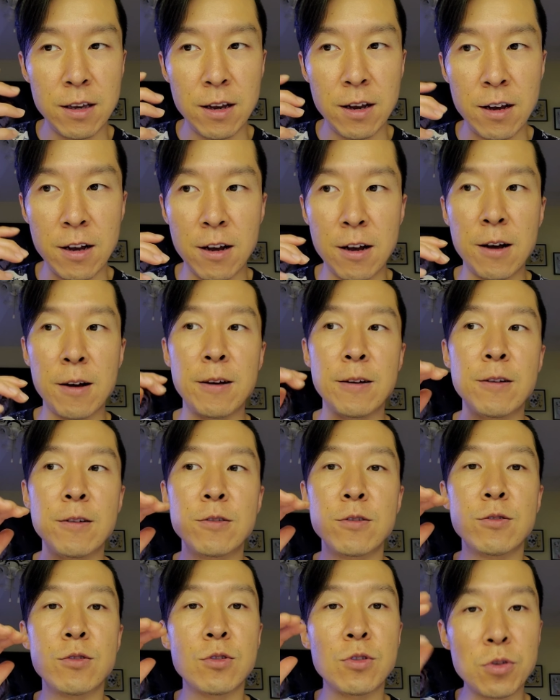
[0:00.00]
Uh,
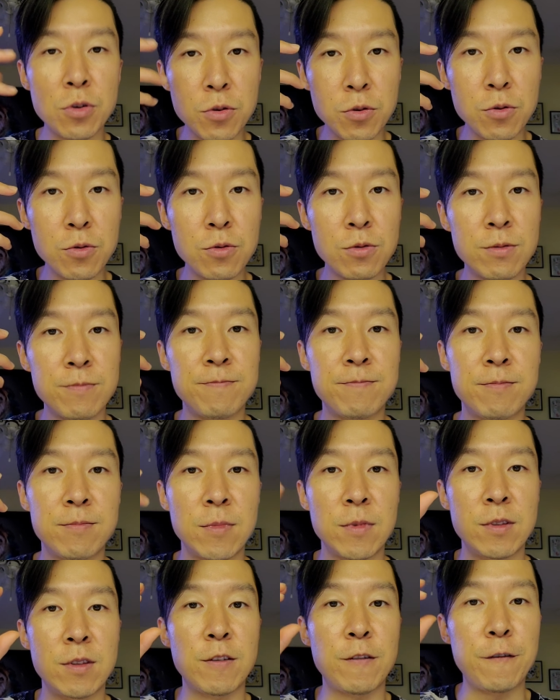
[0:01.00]
to
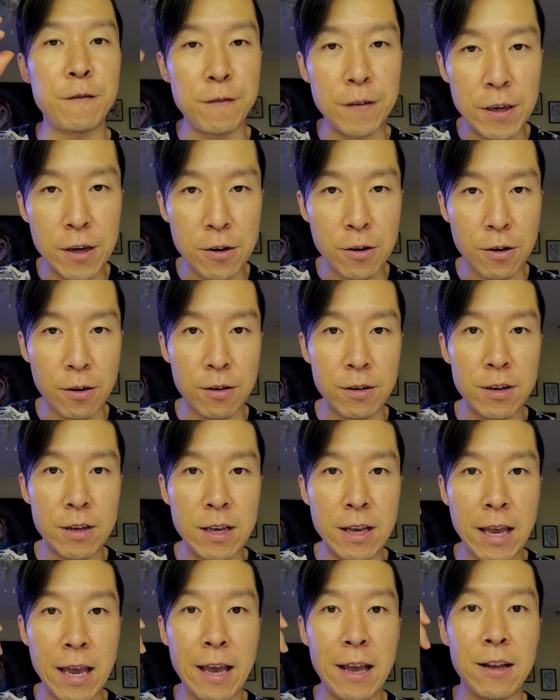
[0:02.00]
the fear
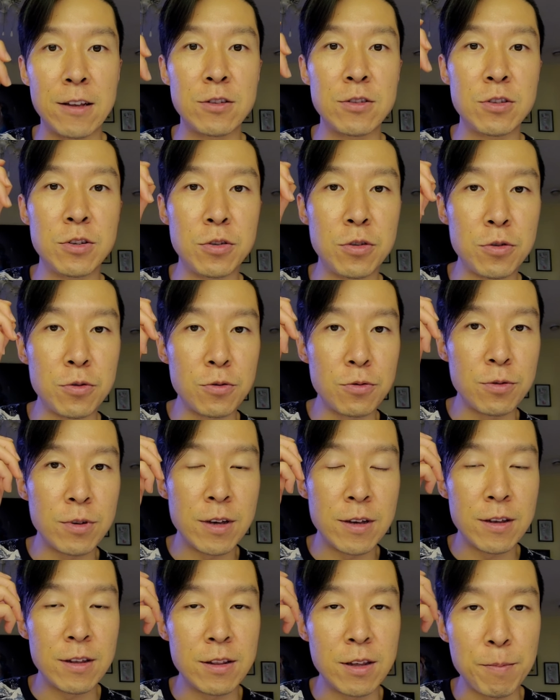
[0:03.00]
and to
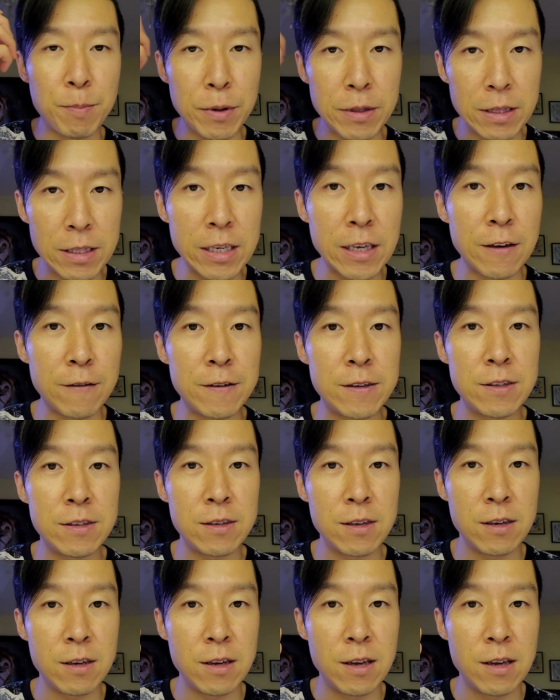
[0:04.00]
the beliefs